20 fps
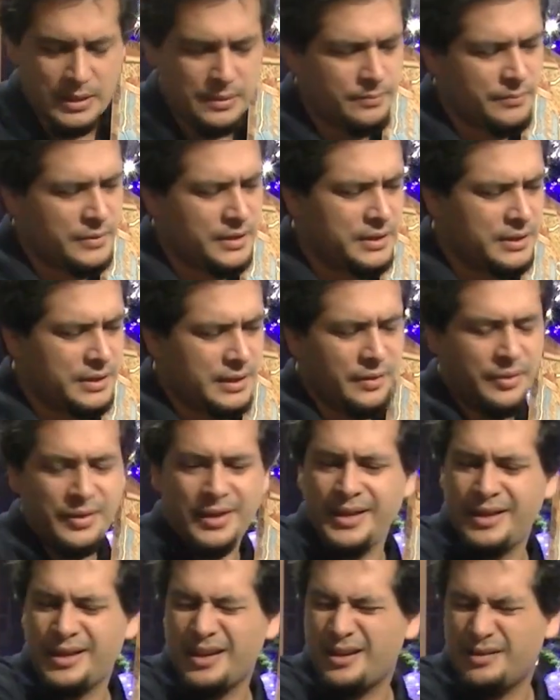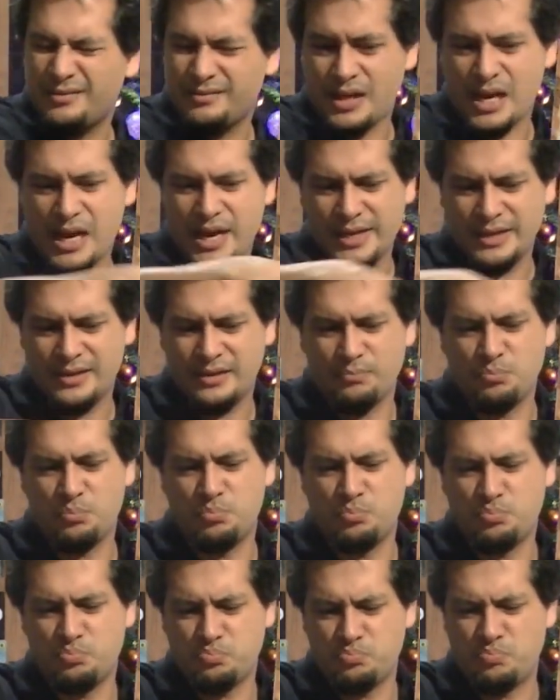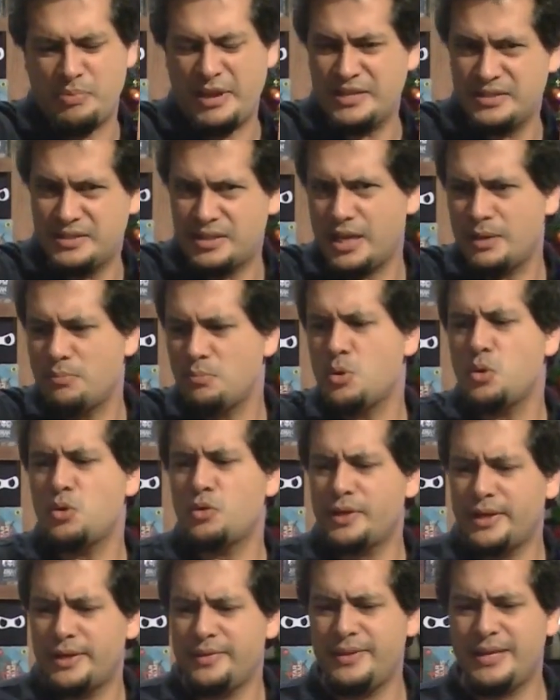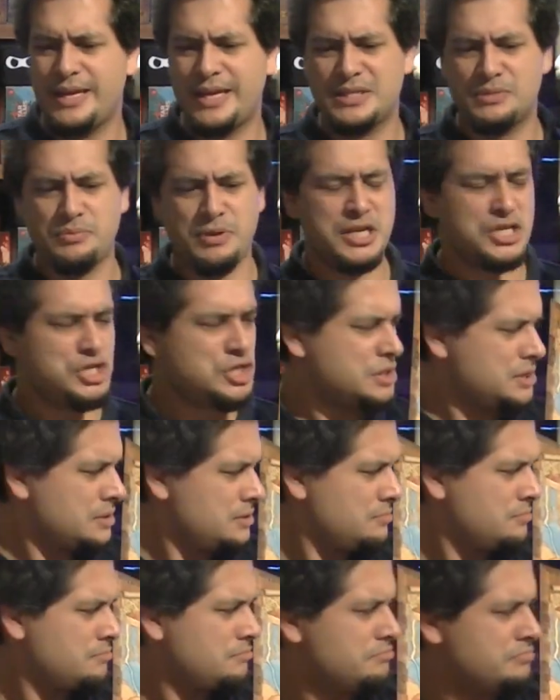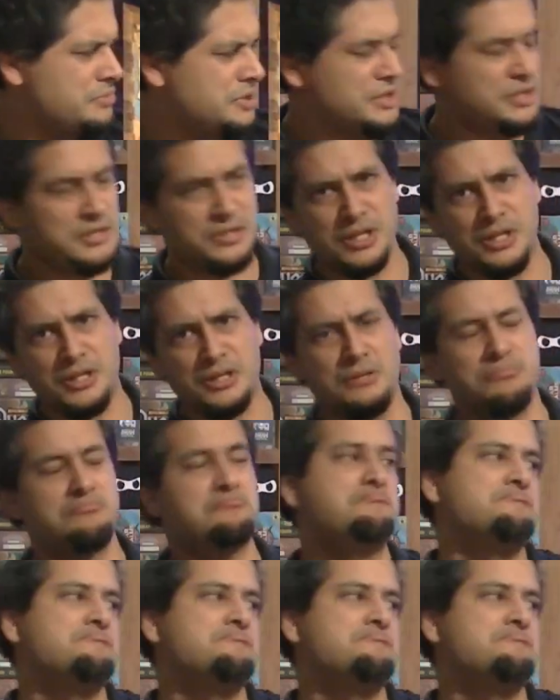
But I think I like the base game more than the expansion, but still.